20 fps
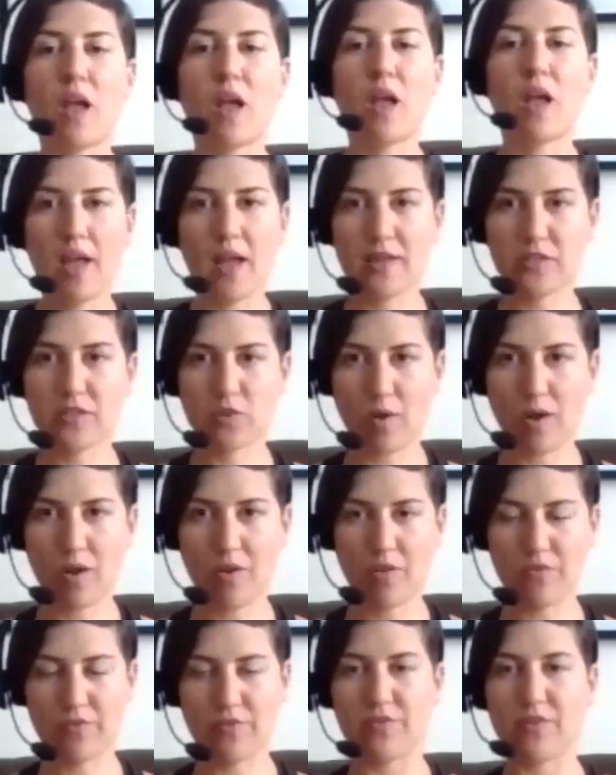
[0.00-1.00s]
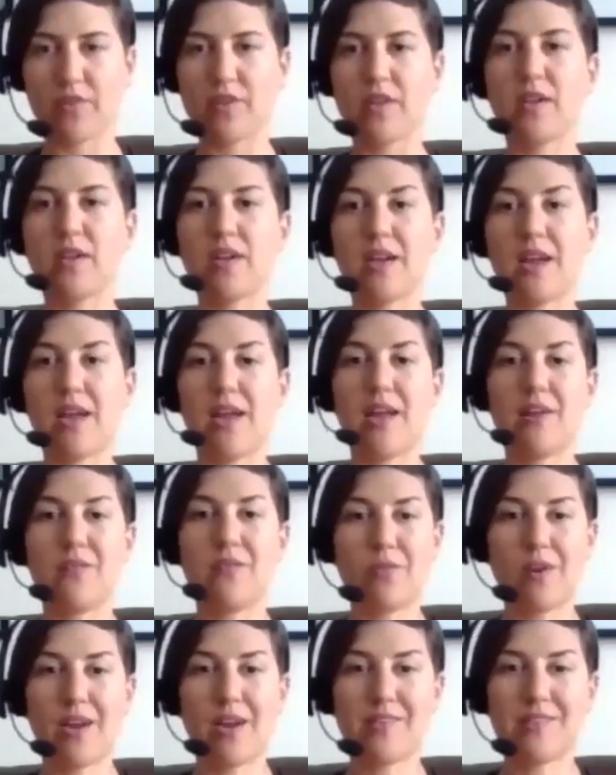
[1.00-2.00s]
and 12, and
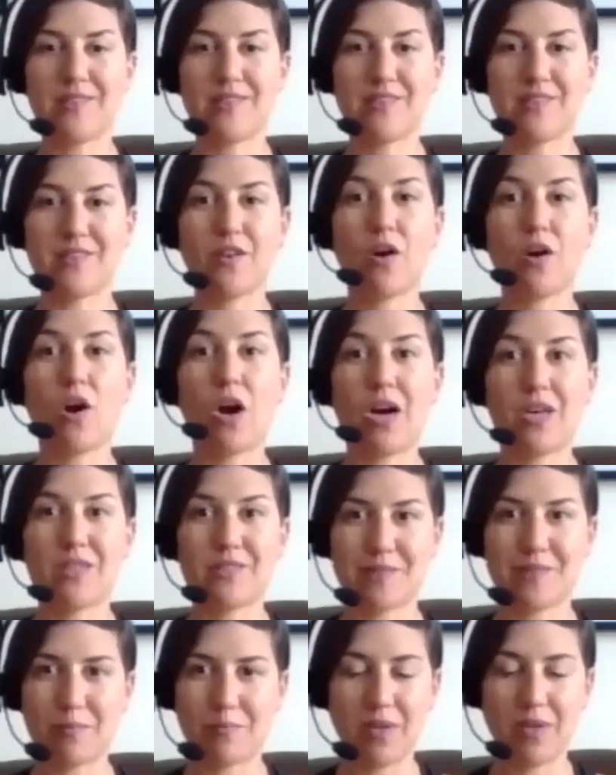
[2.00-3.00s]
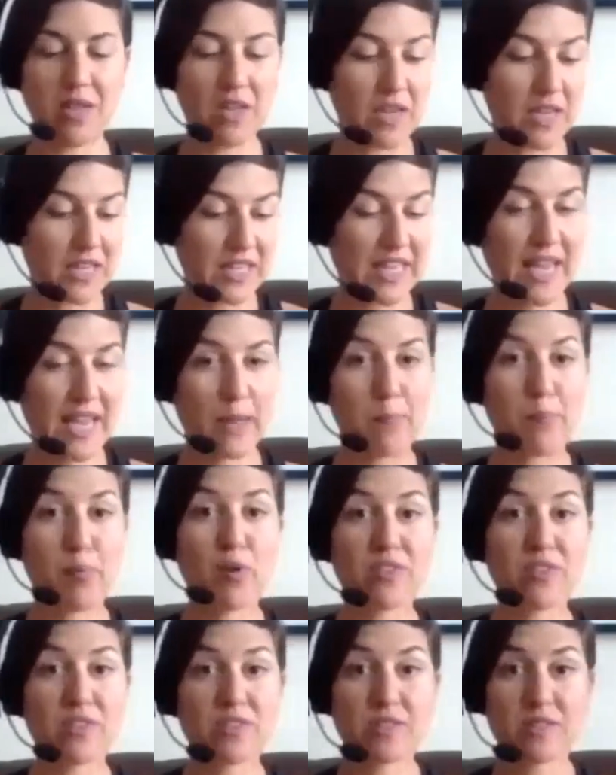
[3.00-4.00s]
rest. Awesome. Okay, put
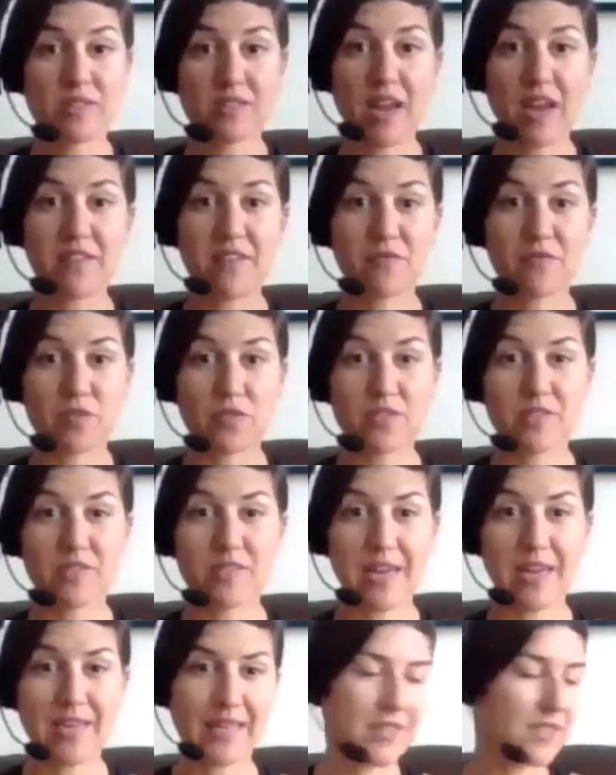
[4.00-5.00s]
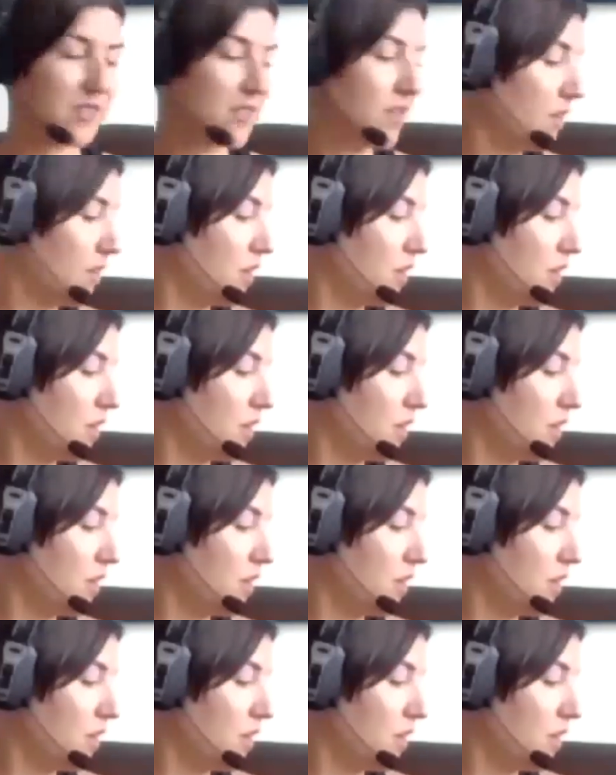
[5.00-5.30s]
this aside for a second.